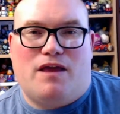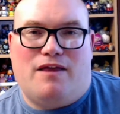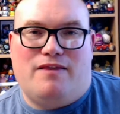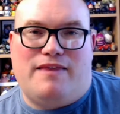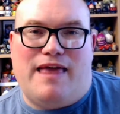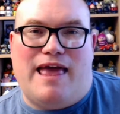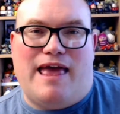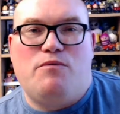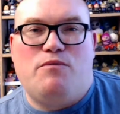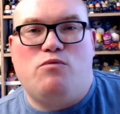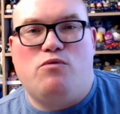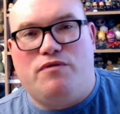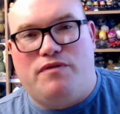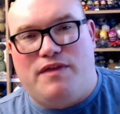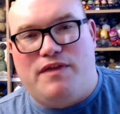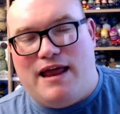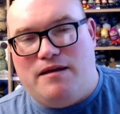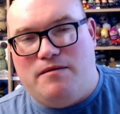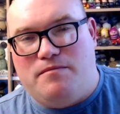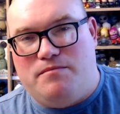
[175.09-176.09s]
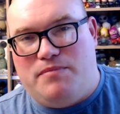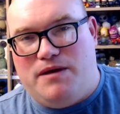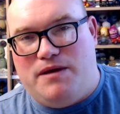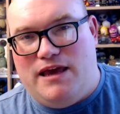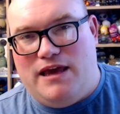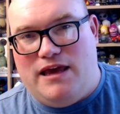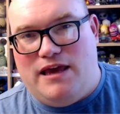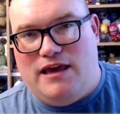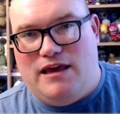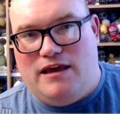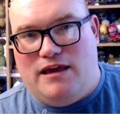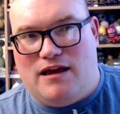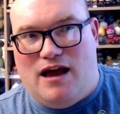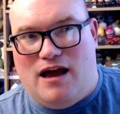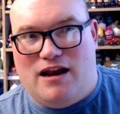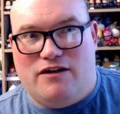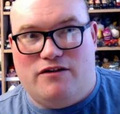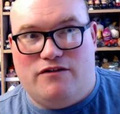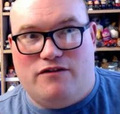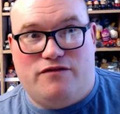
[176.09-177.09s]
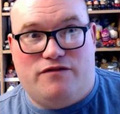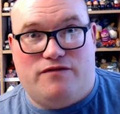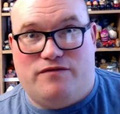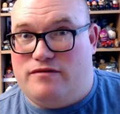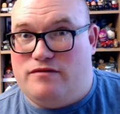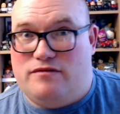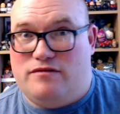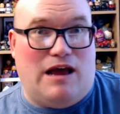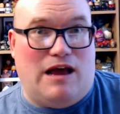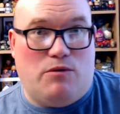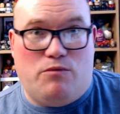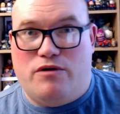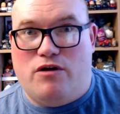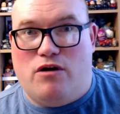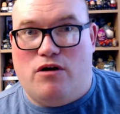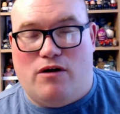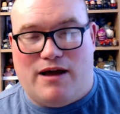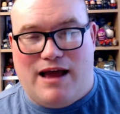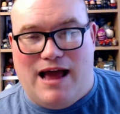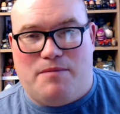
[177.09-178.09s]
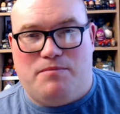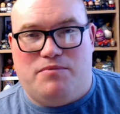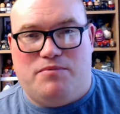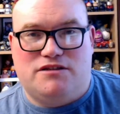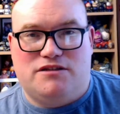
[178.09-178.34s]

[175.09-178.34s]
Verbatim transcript: they will then be kind of that will no longer happen.